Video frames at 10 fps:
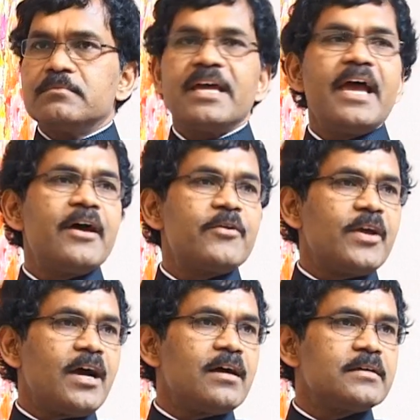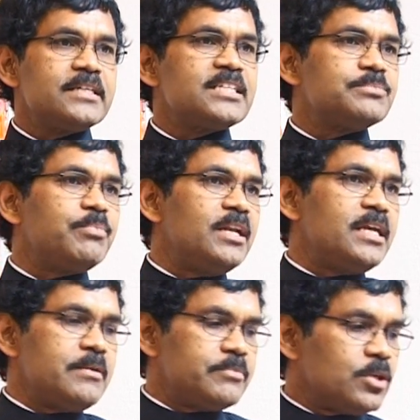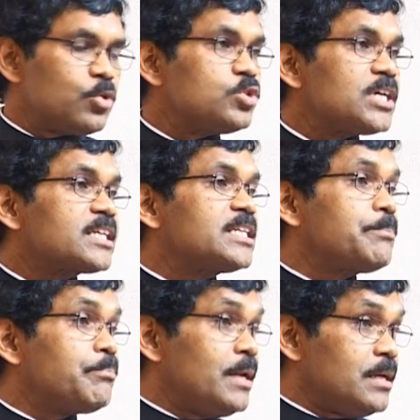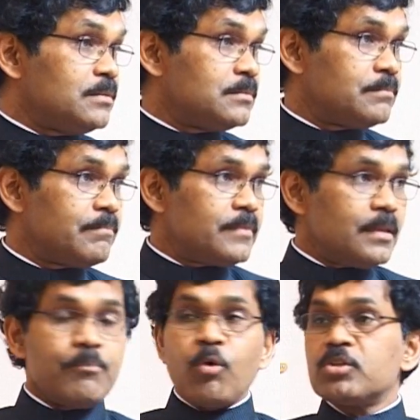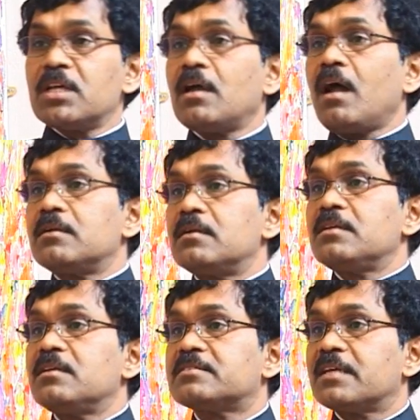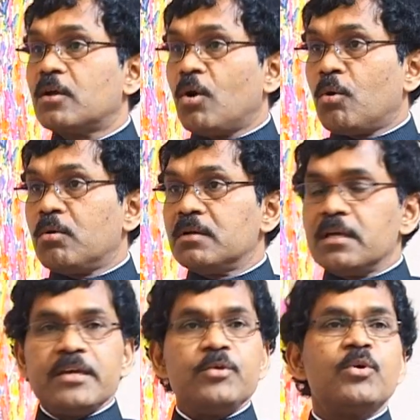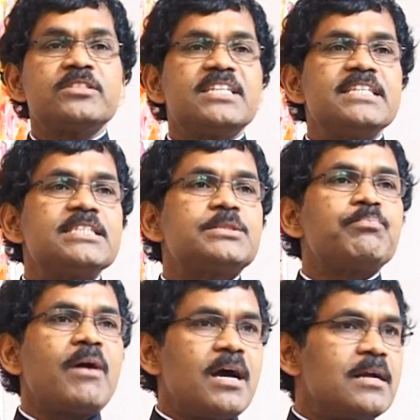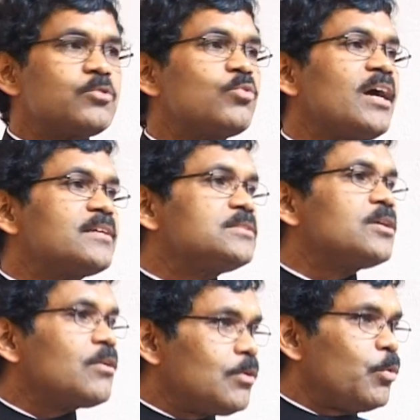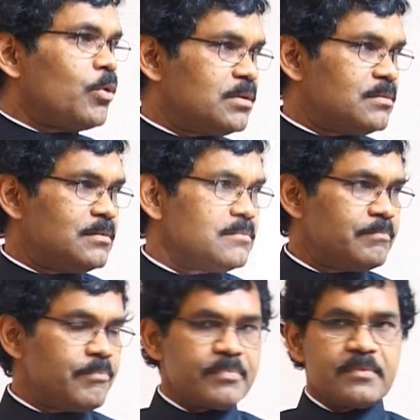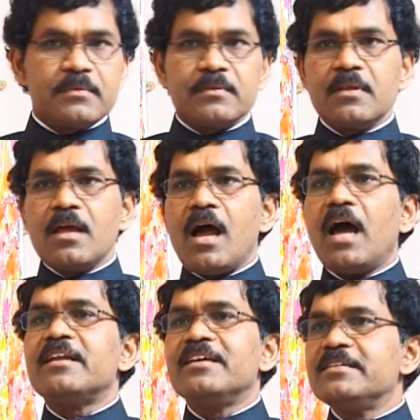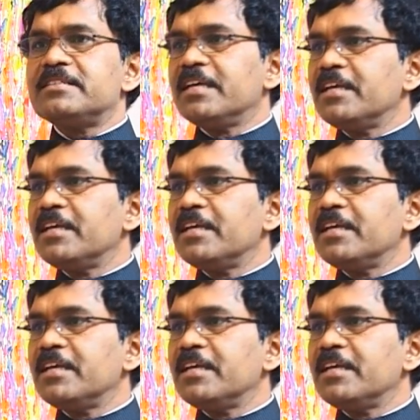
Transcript: the area, it is believed, the Rudyard Kipling, more than 100 years ago, he was inspired to write the Jungle Book. And his